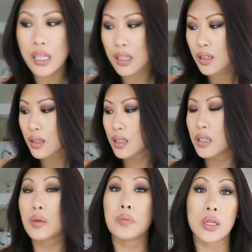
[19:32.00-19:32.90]
is,
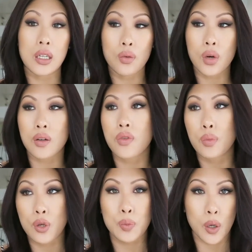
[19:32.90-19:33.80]
to me, one of the
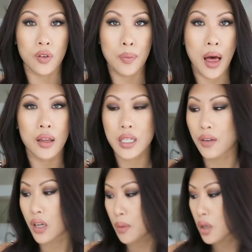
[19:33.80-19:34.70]
most perfect palettes
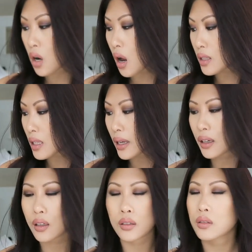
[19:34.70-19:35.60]
I've come across.
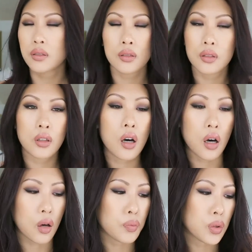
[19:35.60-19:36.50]
Like,
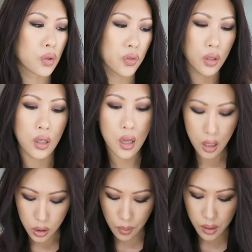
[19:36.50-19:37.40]
oh, beautiful.
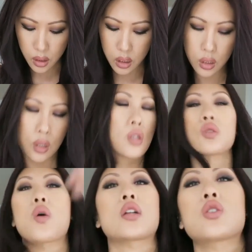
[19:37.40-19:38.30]
So I'm gonna
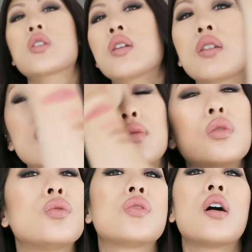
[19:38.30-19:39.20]
swatch,
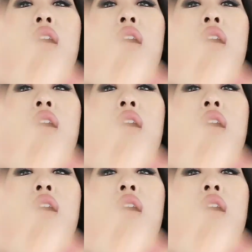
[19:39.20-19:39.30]
woo.